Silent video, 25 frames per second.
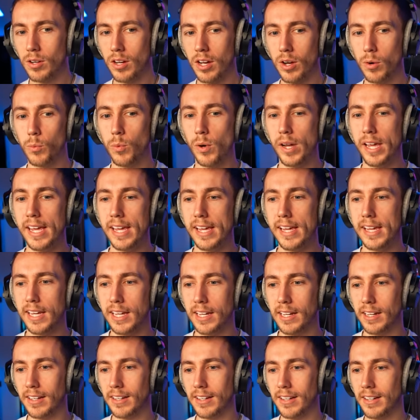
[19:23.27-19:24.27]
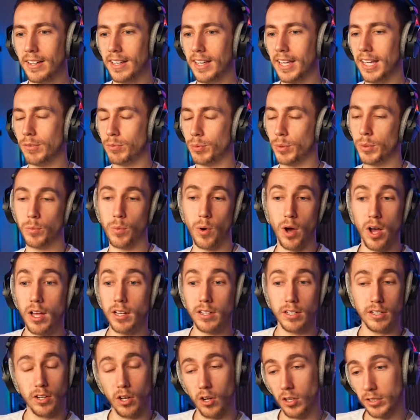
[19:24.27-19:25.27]
We... if we
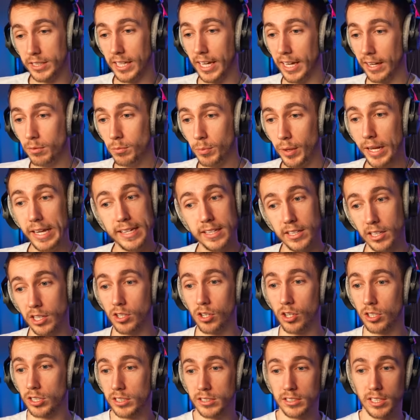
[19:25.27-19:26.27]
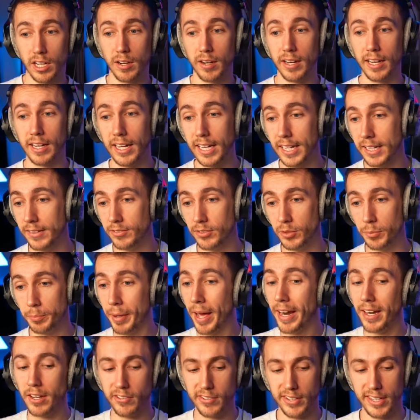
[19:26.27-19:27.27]
weren't locked in, we could have gone and done even
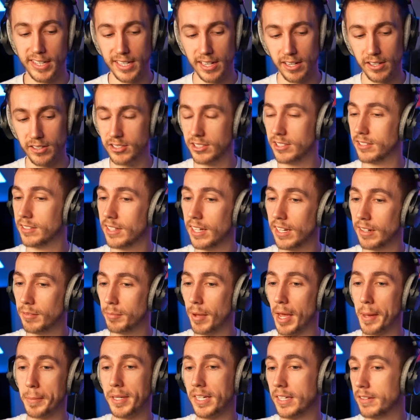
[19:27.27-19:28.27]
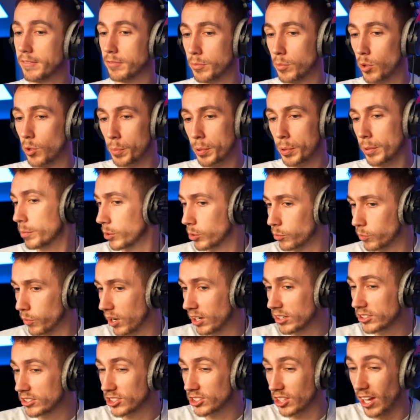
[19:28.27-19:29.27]
better videos and then maybe even more people would
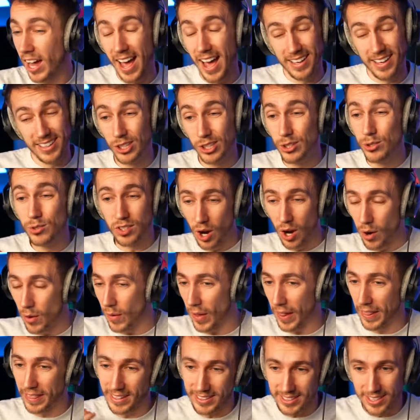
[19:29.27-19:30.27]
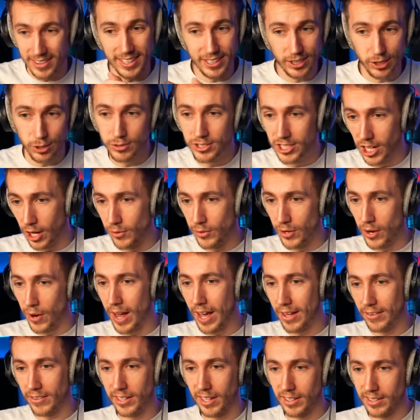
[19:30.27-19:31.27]
watch. So that, you don't, that's the thing, you don't know
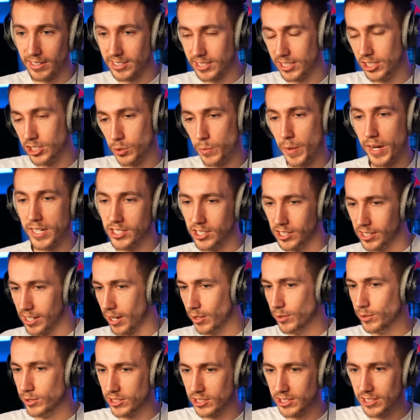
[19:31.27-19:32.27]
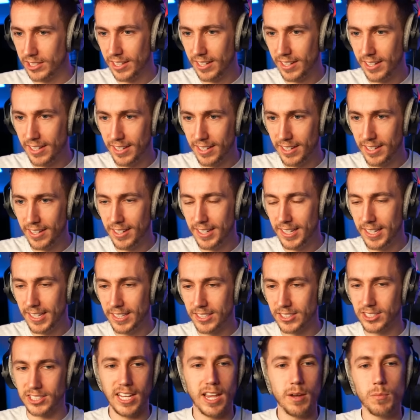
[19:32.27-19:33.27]
how the other situation goes.
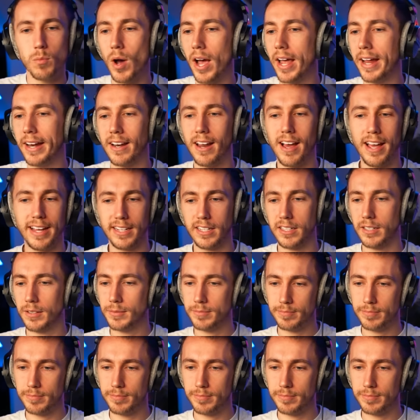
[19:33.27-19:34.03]
Same way, like,